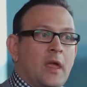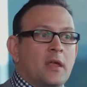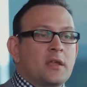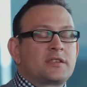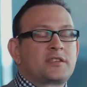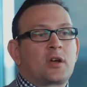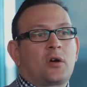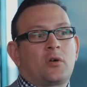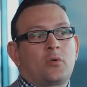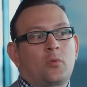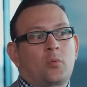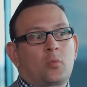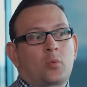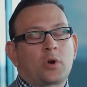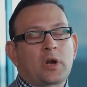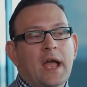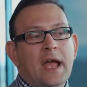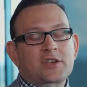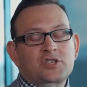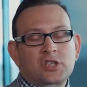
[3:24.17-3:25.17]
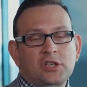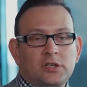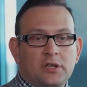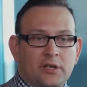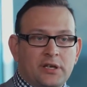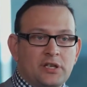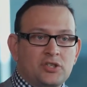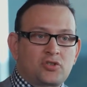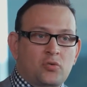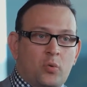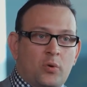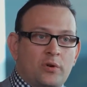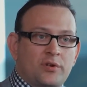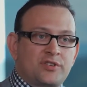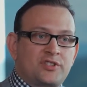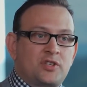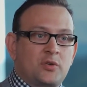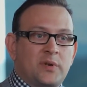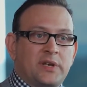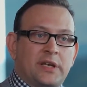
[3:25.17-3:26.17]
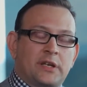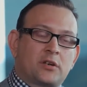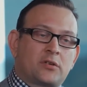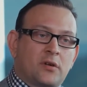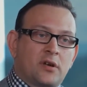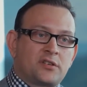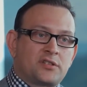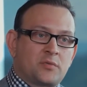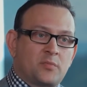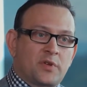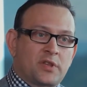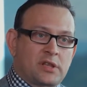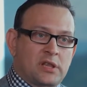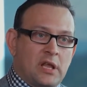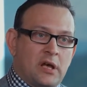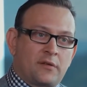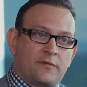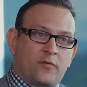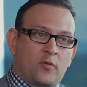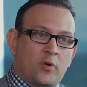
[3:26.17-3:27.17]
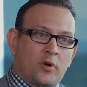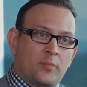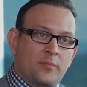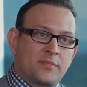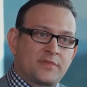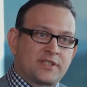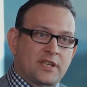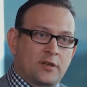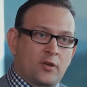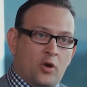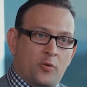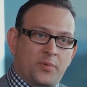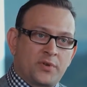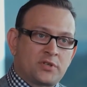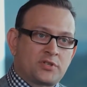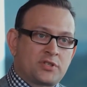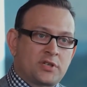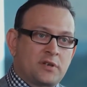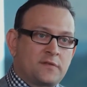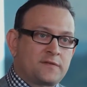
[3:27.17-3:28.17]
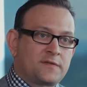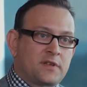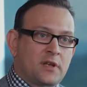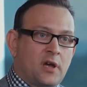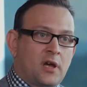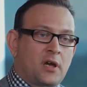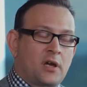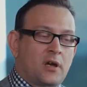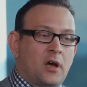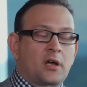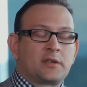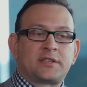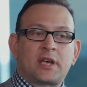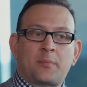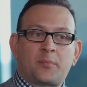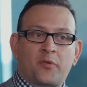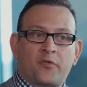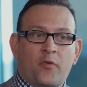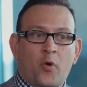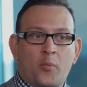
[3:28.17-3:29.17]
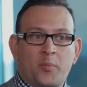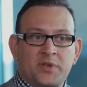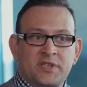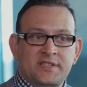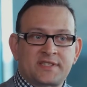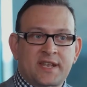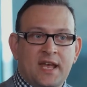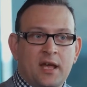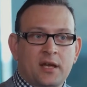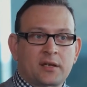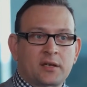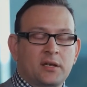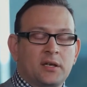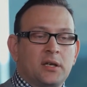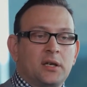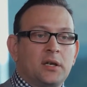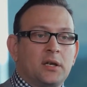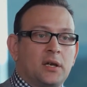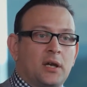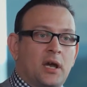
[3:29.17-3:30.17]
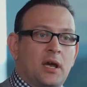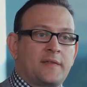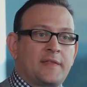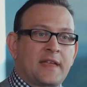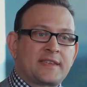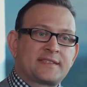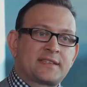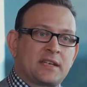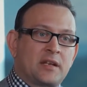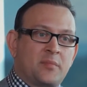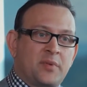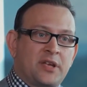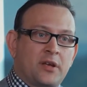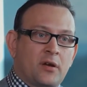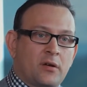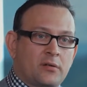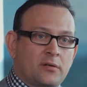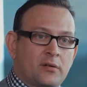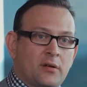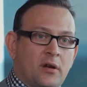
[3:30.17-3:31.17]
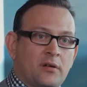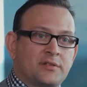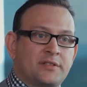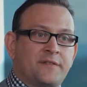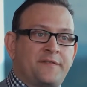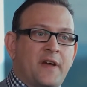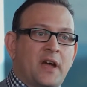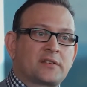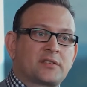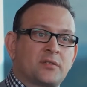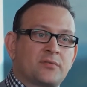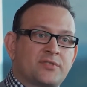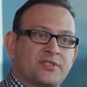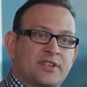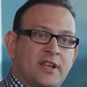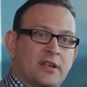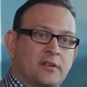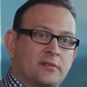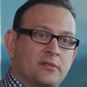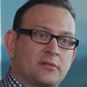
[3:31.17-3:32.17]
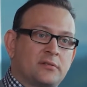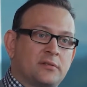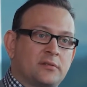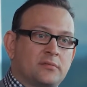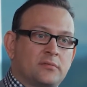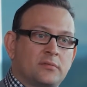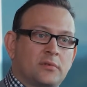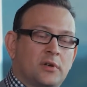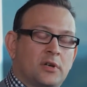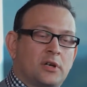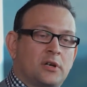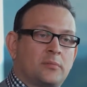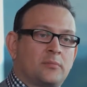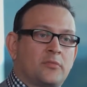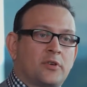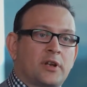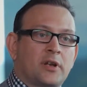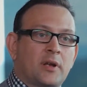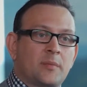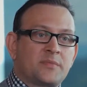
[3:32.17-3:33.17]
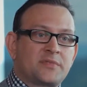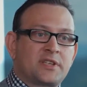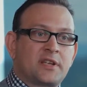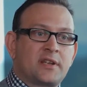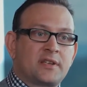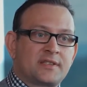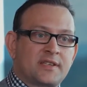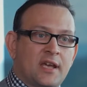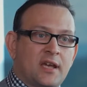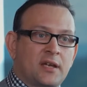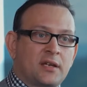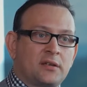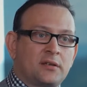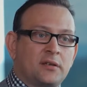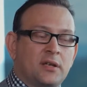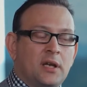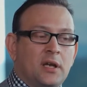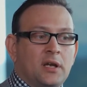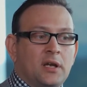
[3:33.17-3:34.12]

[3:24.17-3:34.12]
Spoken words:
So we're actually looking towards doing integration with CloudForms and OpenShift on top of OpenStack. That's going to be our de facto standard when it comes to design.